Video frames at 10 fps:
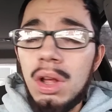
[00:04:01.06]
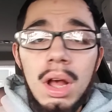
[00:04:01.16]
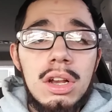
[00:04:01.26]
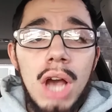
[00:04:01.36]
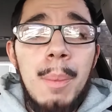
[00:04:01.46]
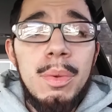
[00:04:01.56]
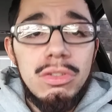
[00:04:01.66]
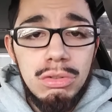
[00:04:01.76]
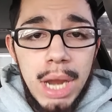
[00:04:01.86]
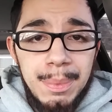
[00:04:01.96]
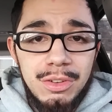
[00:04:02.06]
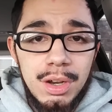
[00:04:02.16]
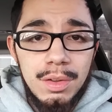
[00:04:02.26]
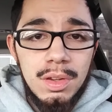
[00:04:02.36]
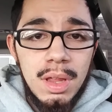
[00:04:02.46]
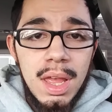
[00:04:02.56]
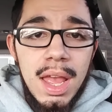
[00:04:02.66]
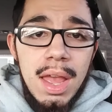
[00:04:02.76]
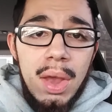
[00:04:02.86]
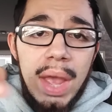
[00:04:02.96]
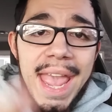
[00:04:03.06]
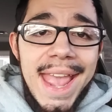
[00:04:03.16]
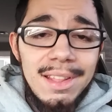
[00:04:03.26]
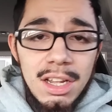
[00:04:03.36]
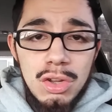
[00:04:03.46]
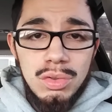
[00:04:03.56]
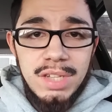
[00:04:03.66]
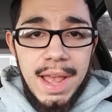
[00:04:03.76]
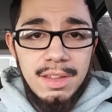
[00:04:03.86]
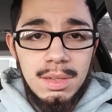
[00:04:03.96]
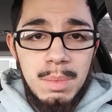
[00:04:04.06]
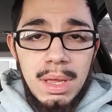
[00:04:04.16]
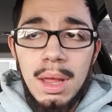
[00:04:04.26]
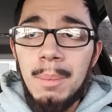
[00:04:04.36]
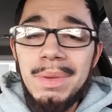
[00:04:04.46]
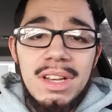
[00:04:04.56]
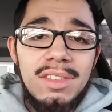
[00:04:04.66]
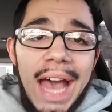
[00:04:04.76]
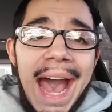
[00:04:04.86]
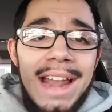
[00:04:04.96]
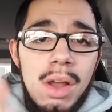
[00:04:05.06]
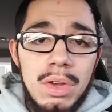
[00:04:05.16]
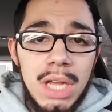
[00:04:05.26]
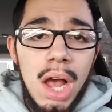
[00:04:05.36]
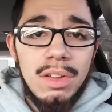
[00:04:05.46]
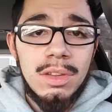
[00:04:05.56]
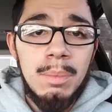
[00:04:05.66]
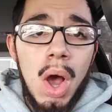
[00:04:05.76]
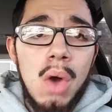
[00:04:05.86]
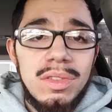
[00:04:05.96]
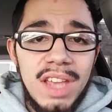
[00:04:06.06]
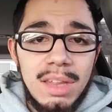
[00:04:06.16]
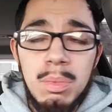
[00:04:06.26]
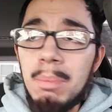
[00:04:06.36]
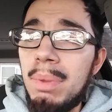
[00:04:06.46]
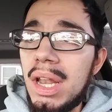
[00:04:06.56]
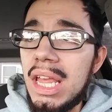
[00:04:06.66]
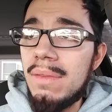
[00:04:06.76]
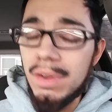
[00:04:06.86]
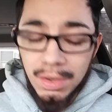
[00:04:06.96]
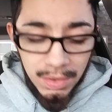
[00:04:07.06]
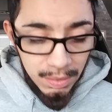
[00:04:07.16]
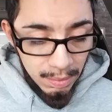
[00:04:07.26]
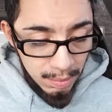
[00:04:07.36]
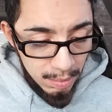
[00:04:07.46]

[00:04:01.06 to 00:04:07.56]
a couple scriptures and the New Testament because I know y'all some Old Testament believers.